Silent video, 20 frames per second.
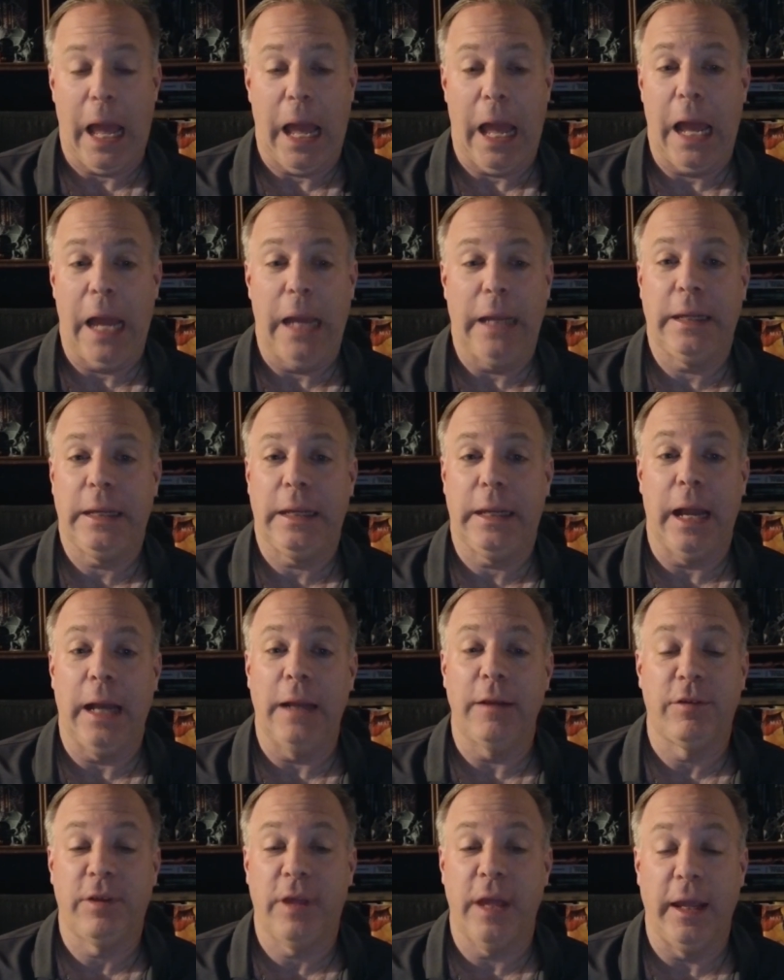I, I
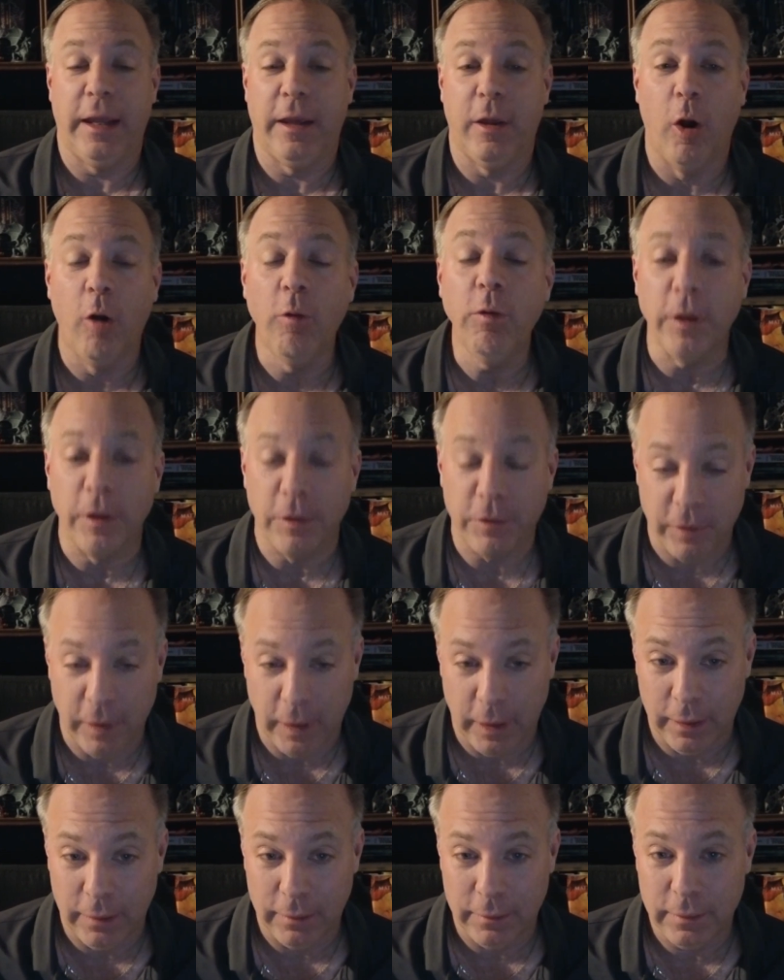just can't get over this thing.
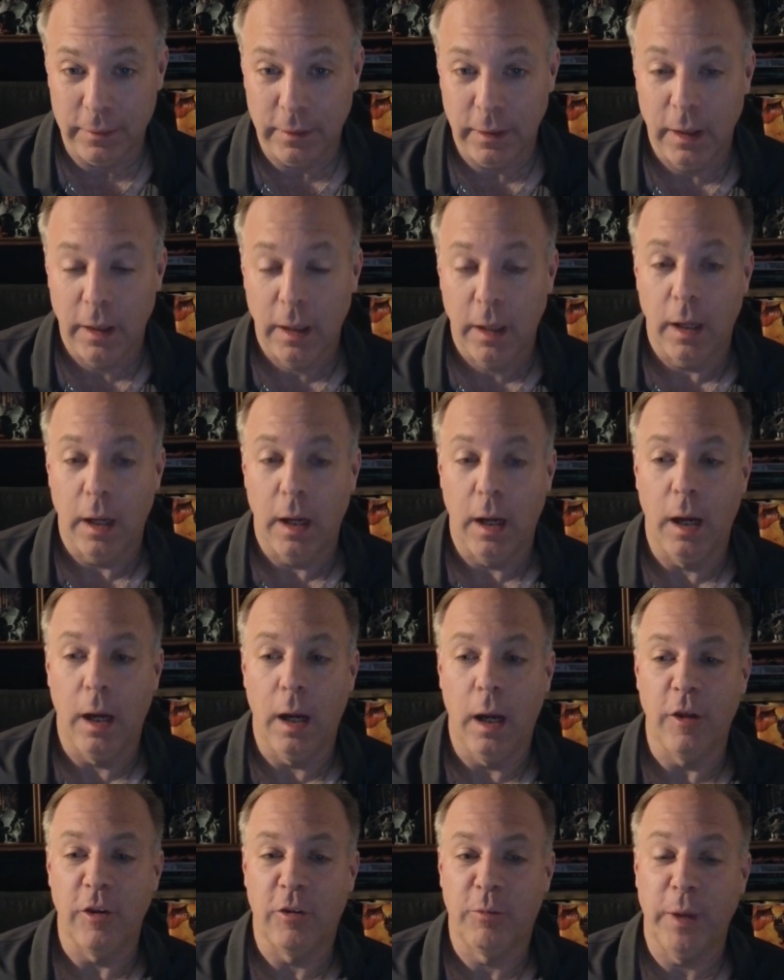
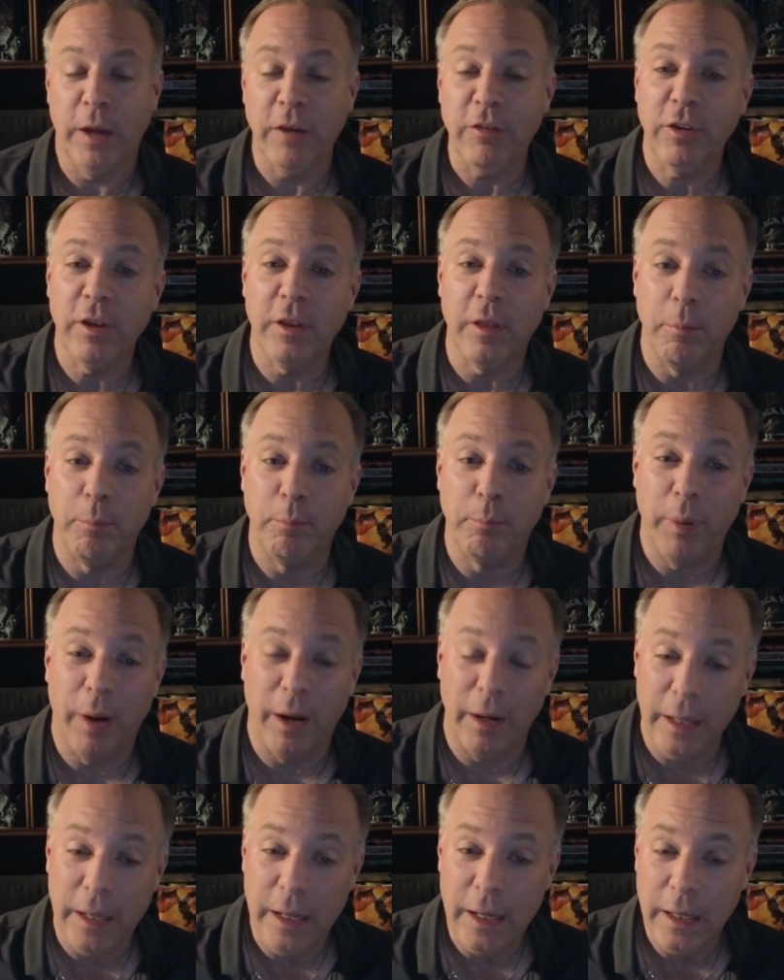Uh, especially the
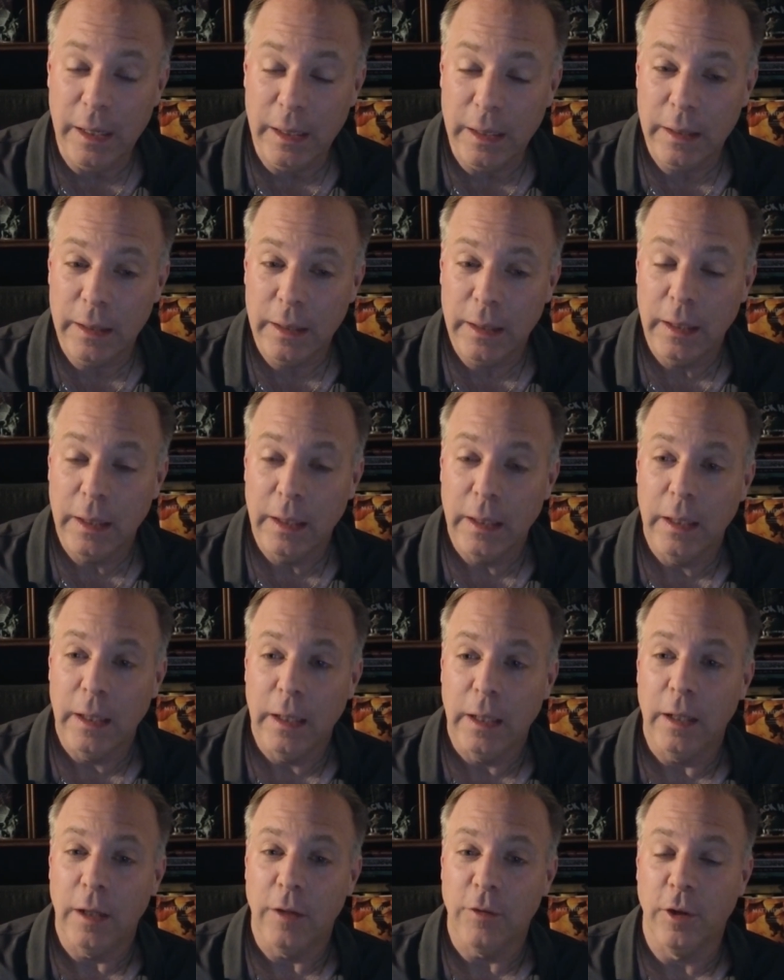bunny.
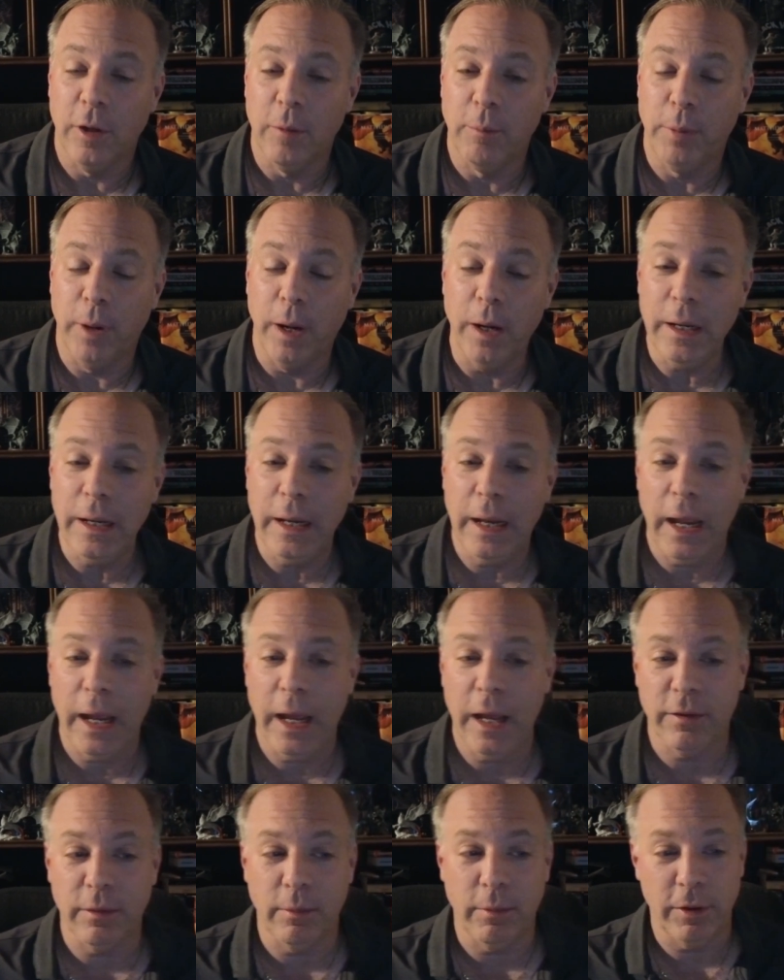So the bunny
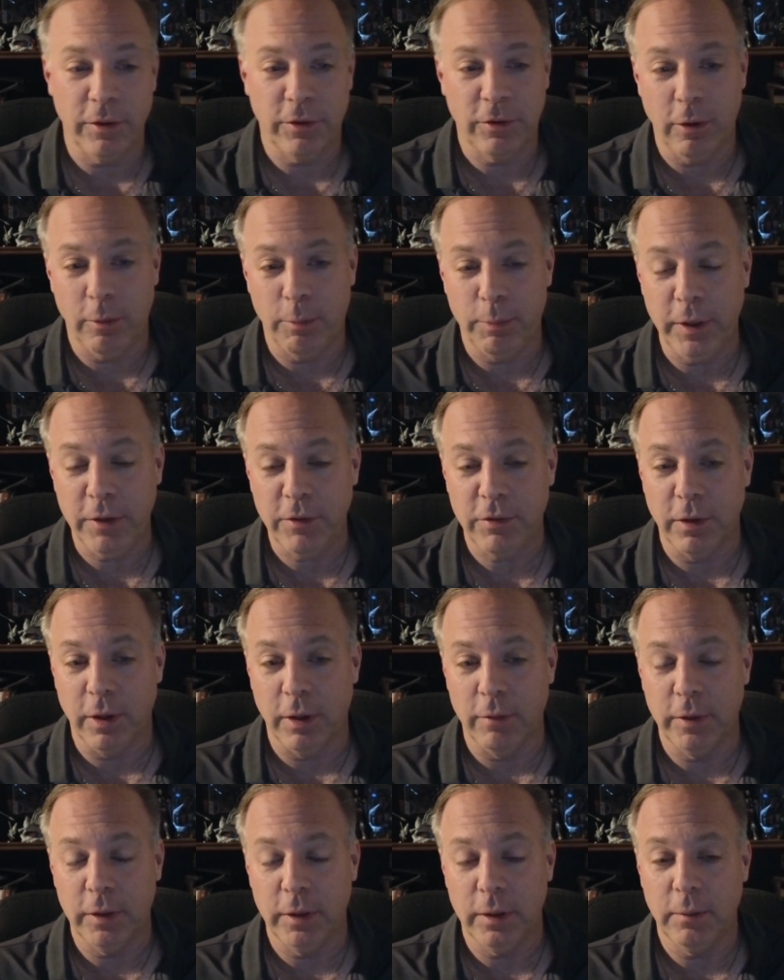has, I'm going to show a picture
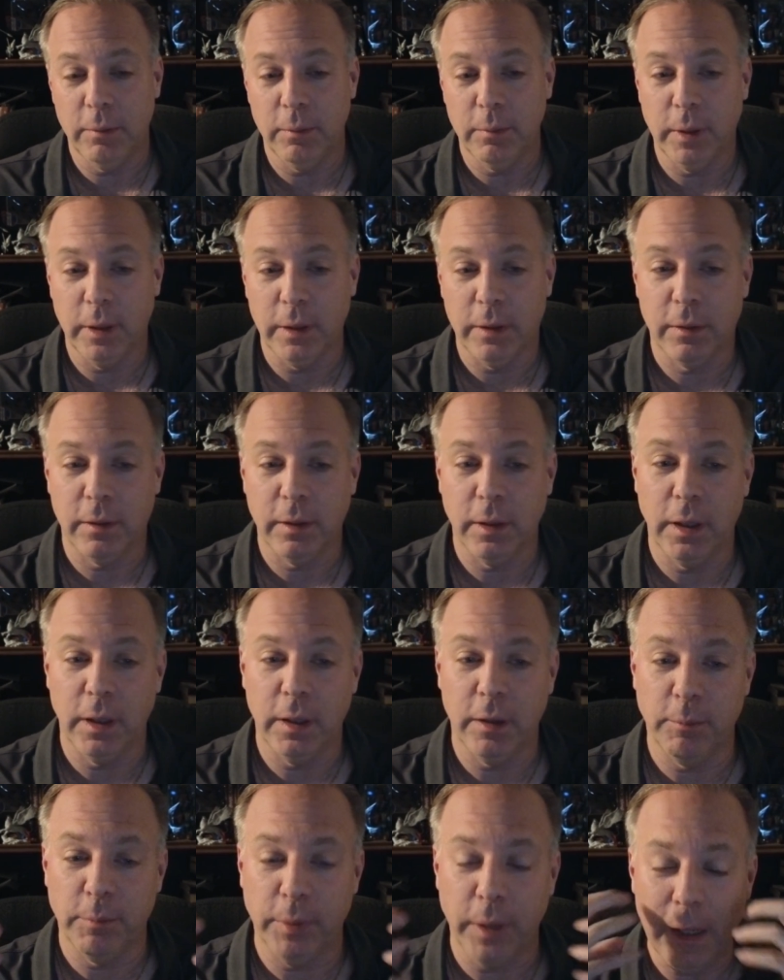of it, but uh,
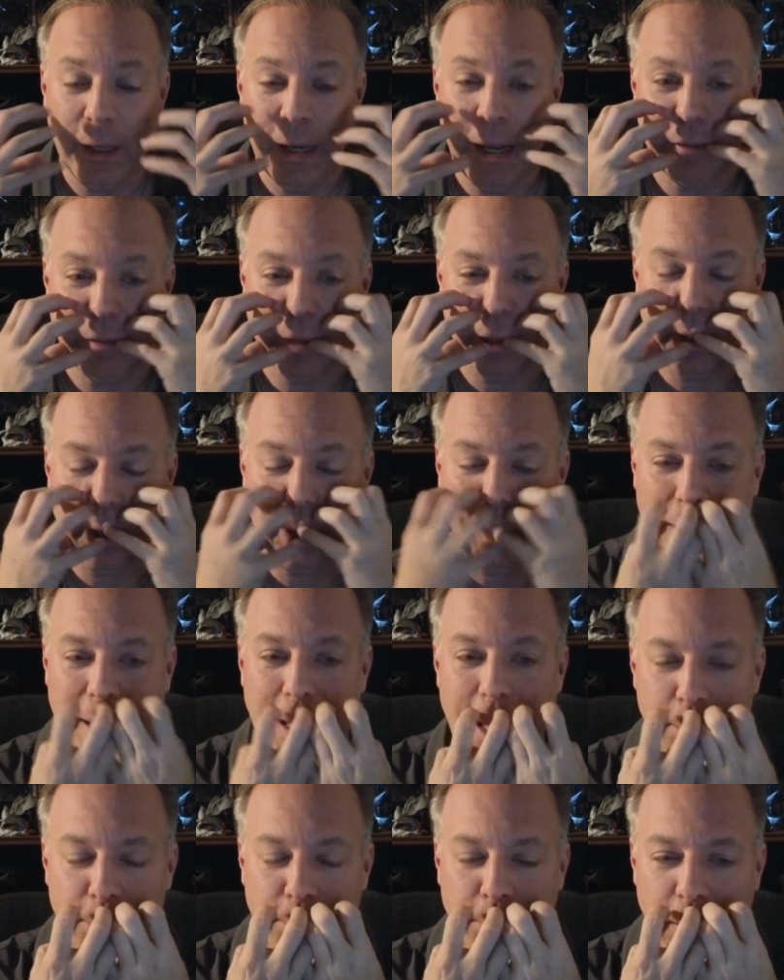the bunny has a
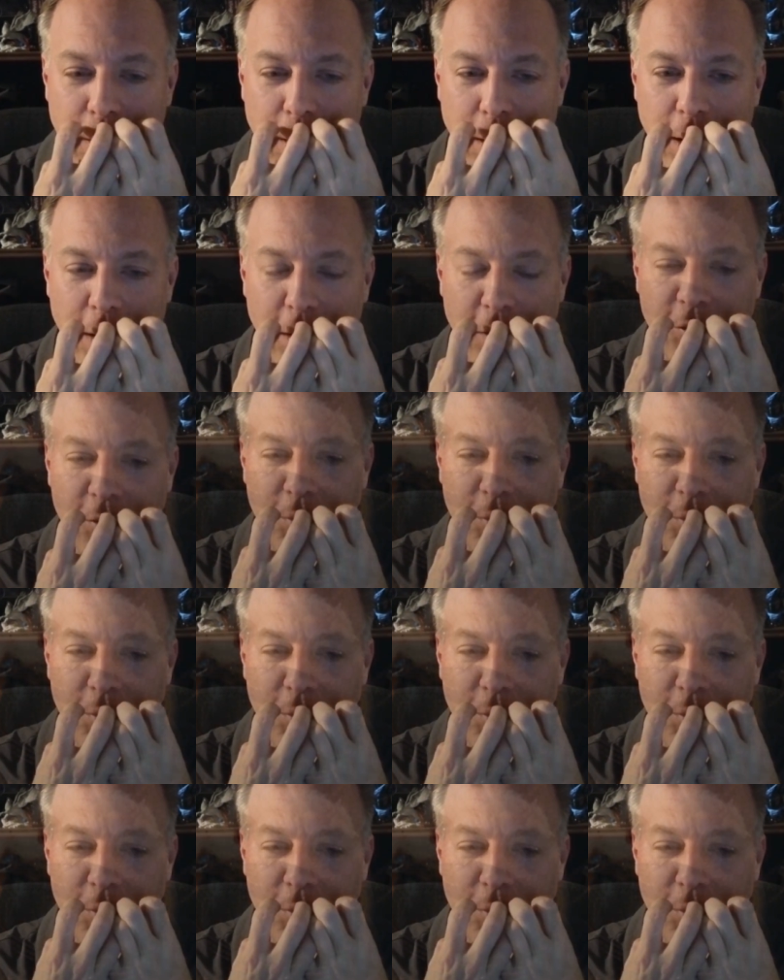clamp on its